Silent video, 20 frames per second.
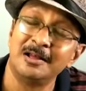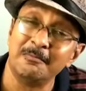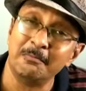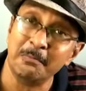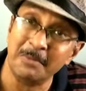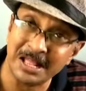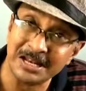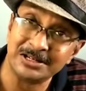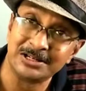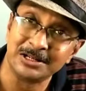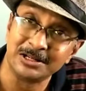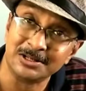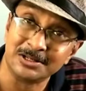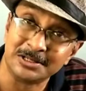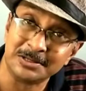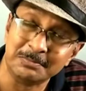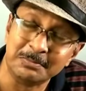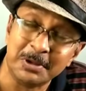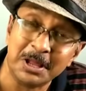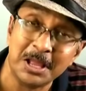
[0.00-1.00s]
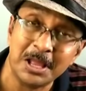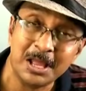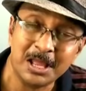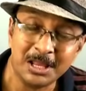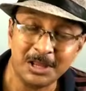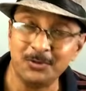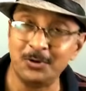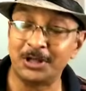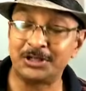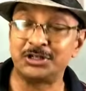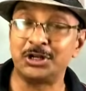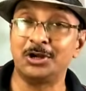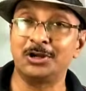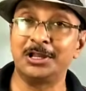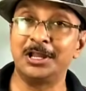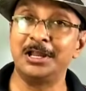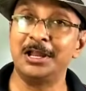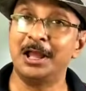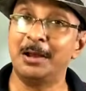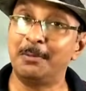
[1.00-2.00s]
mentalism, you are
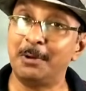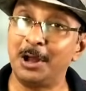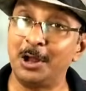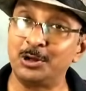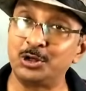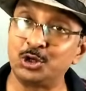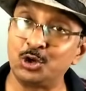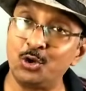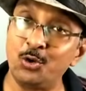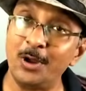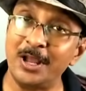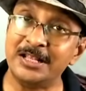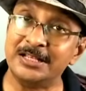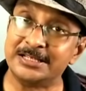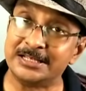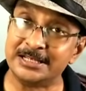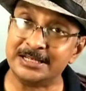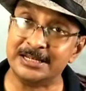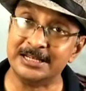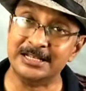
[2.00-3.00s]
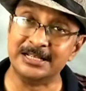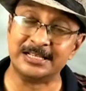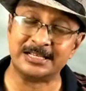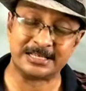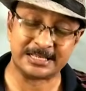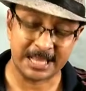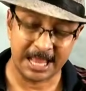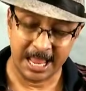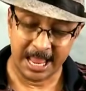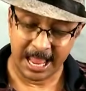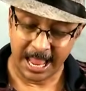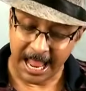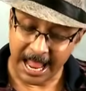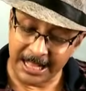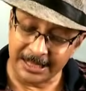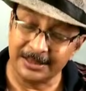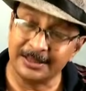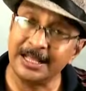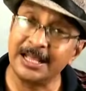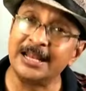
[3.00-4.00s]
talking about coincidence,
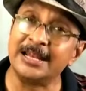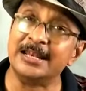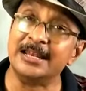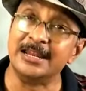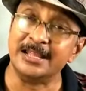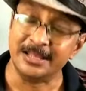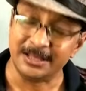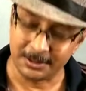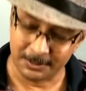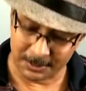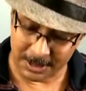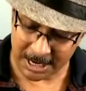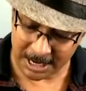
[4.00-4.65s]
and then you